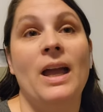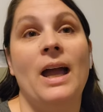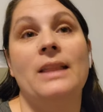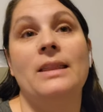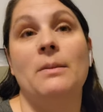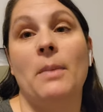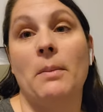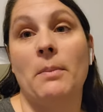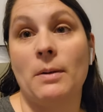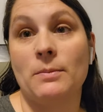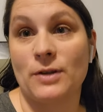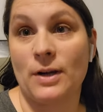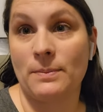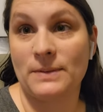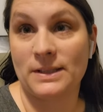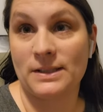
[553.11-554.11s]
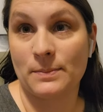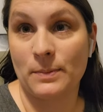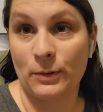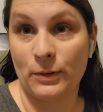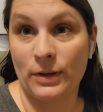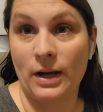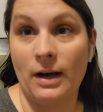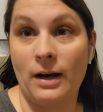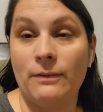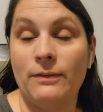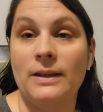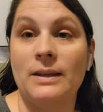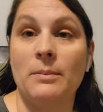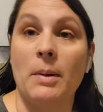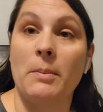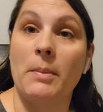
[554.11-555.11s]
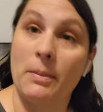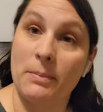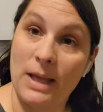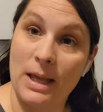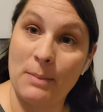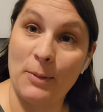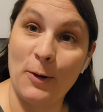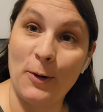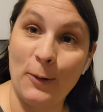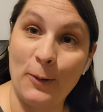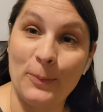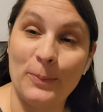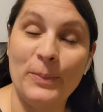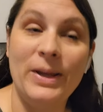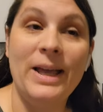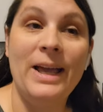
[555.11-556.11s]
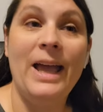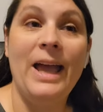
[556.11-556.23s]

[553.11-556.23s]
And then my mom dropped us both off, and then my mom came home,